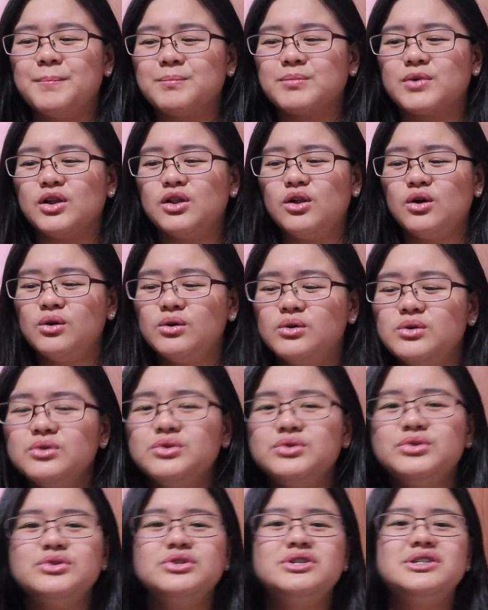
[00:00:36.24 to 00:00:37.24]

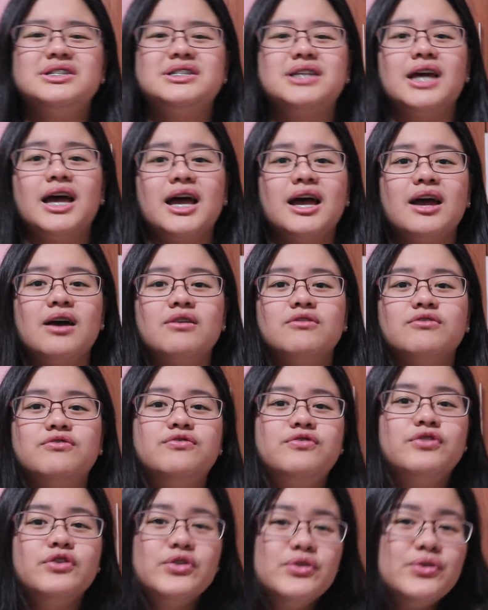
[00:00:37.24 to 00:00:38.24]
clothes,
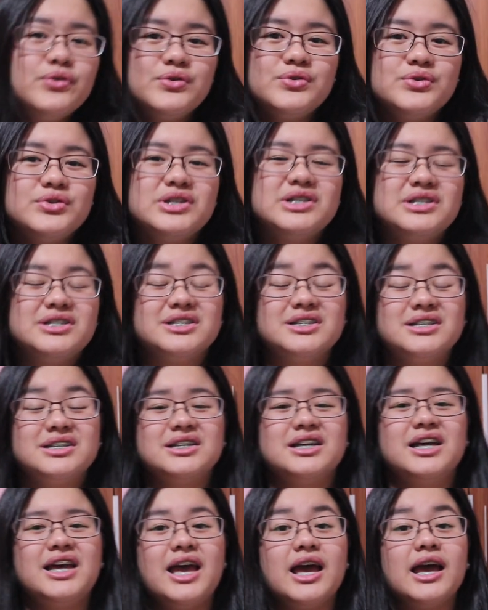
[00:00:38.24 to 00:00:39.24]
food,
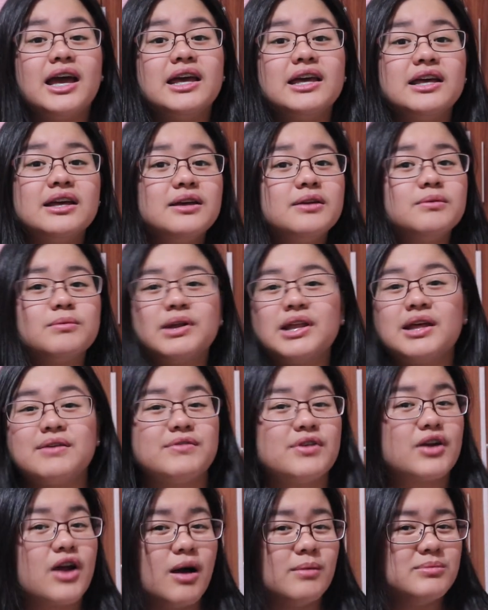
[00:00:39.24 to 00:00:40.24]
and
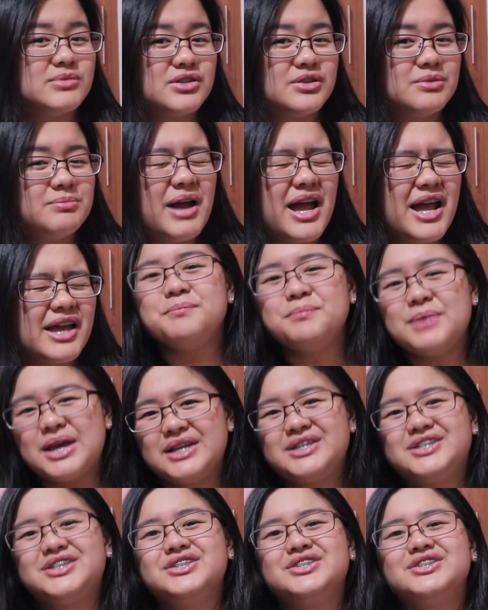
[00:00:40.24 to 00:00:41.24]
whatever comes to mind.
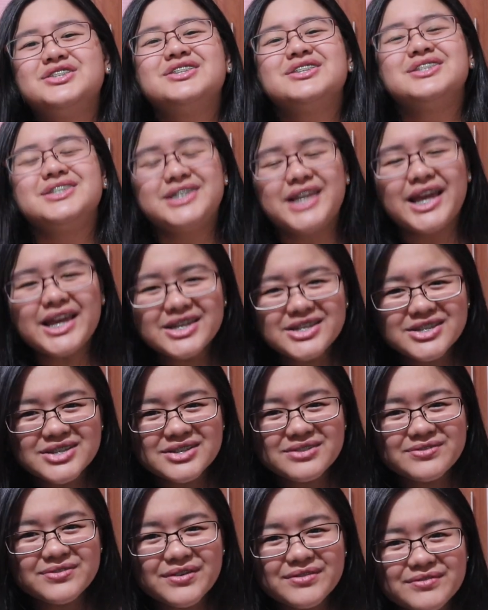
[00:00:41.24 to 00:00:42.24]
Make sure to stay
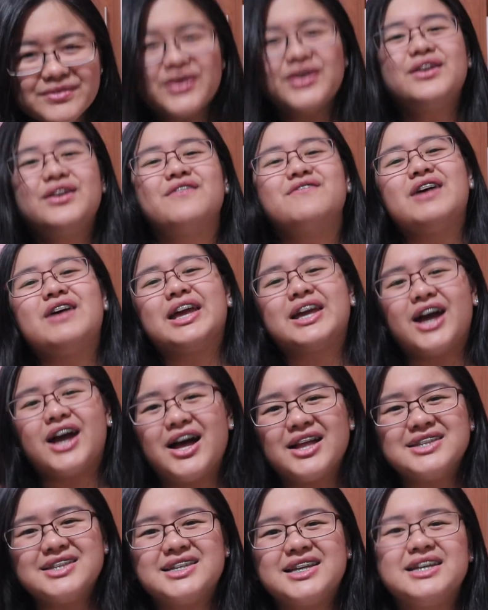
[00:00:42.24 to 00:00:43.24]
tuned for more of my
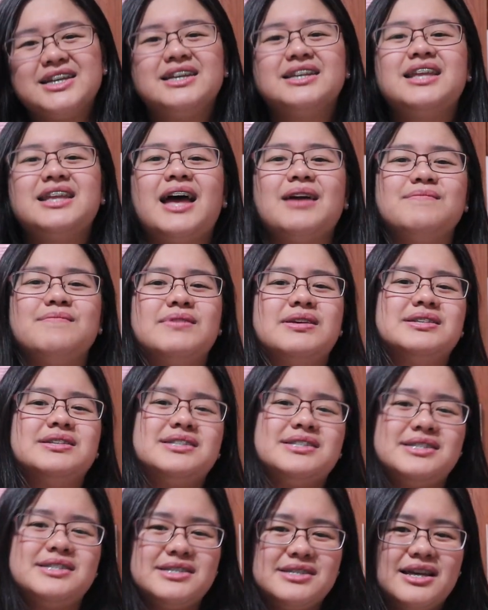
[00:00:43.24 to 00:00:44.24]
content. I
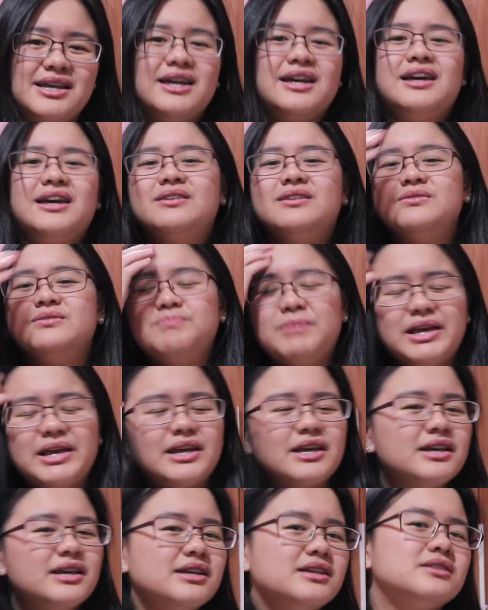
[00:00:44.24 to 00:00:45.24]
miss
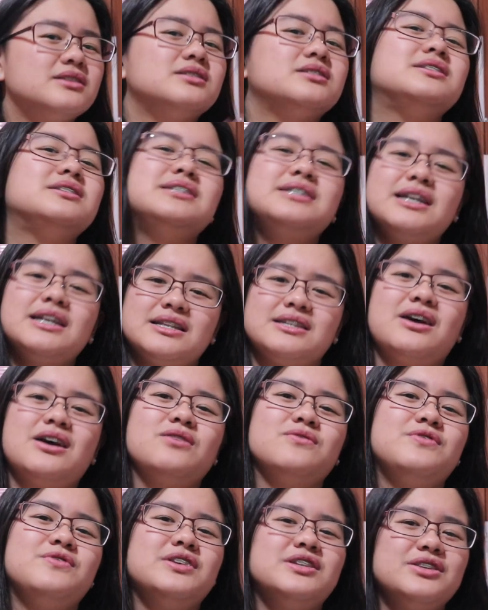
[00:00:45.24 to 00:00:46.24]
making
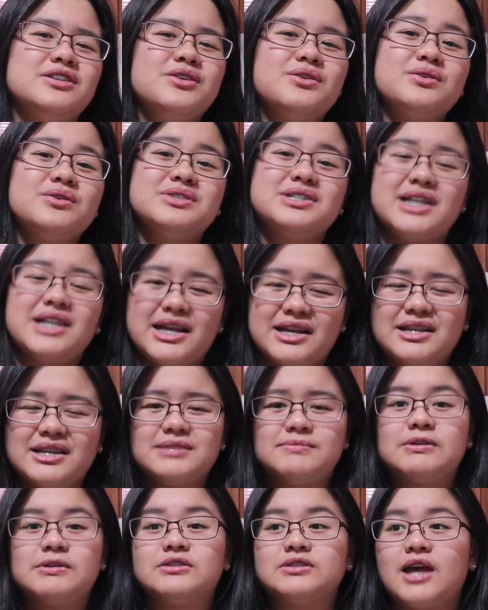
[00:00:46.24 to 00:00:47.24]
sit-down videos like
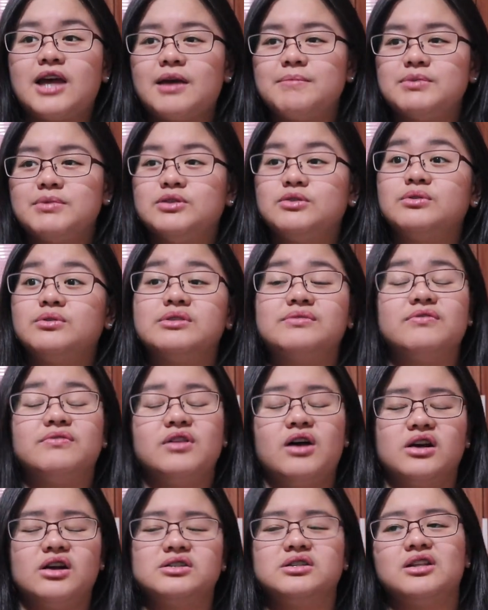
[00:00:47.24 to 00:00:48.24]
this because I've been doing
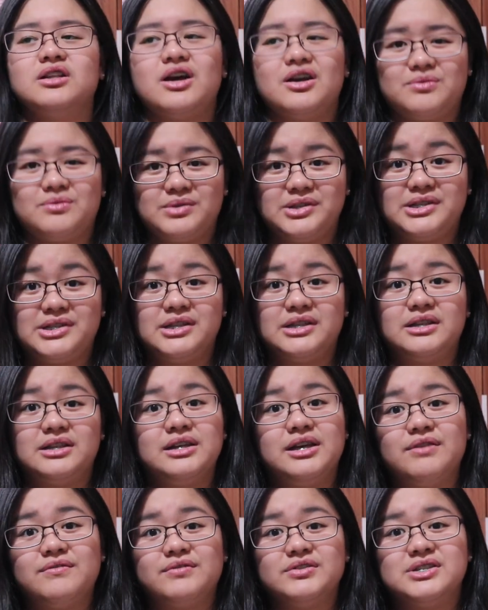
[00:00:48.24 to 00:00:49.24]
vlogs a lot
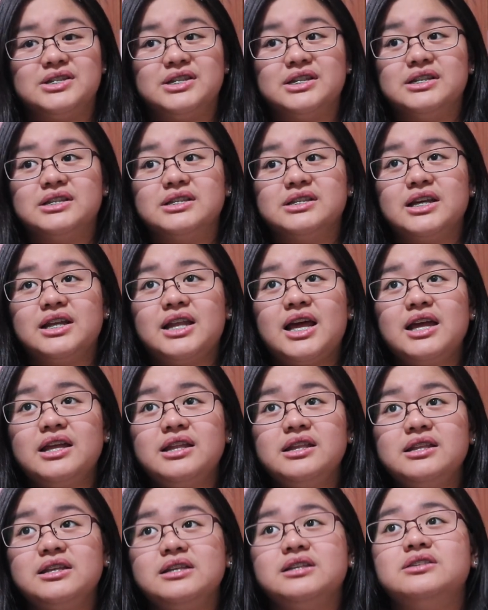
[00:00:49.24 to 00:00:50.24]
recently ever since, and
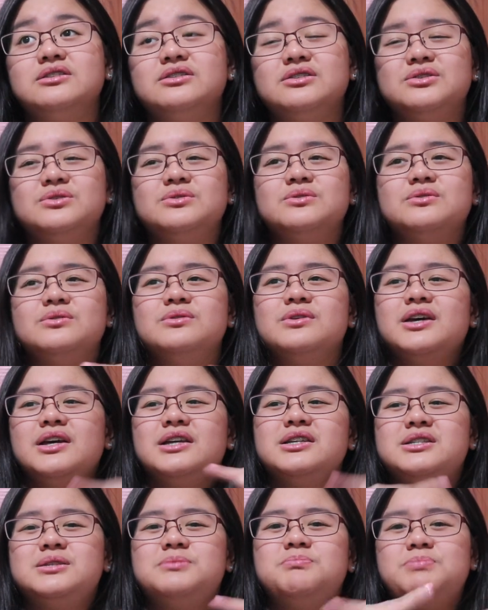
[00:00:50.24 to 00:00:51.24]
I need to
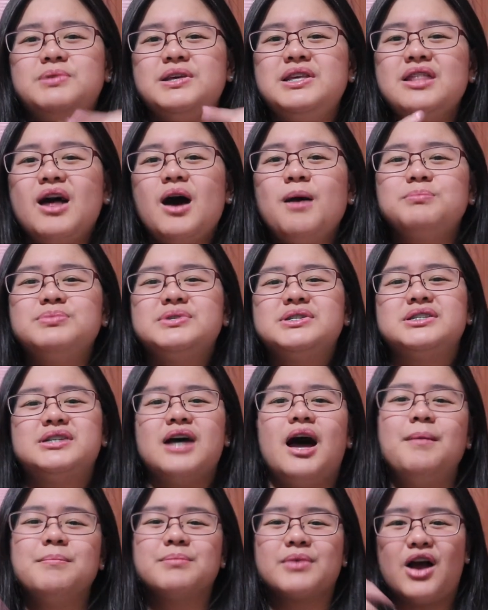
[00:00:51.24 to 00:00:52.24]
spin up
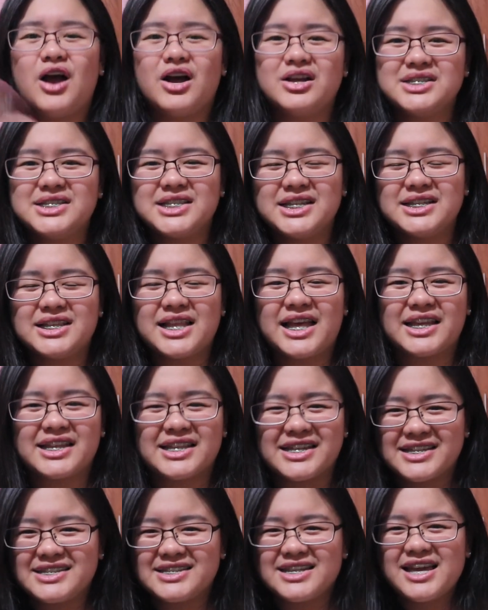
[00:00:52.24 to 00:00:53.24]
some content like
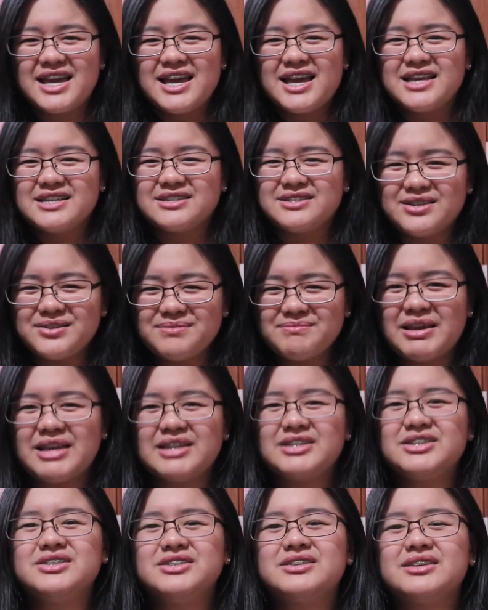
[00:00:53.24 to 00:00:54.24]
this. So
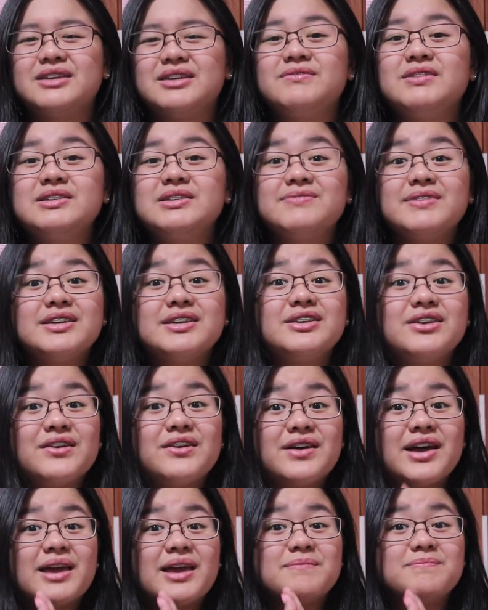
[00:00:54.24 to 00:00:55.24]
make sure to give this
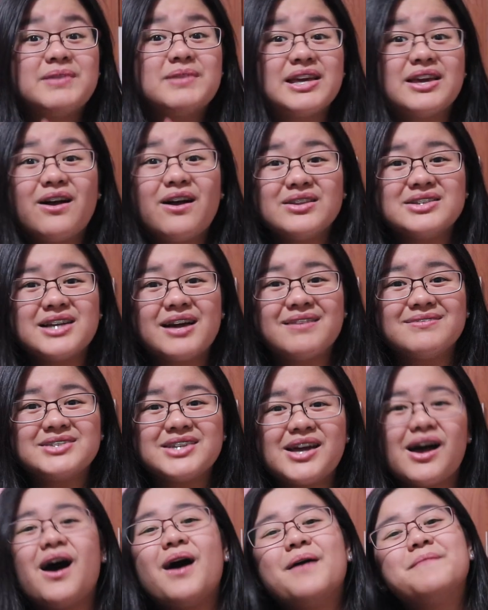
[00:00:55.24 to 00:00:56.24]
video a big old
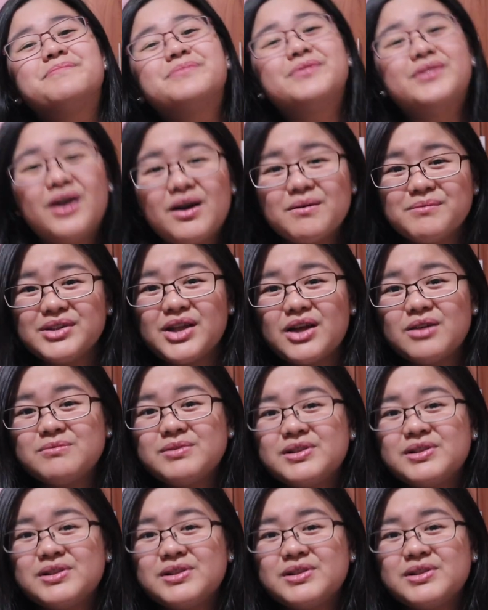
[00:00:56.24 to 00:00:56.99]
thumbs up, comment down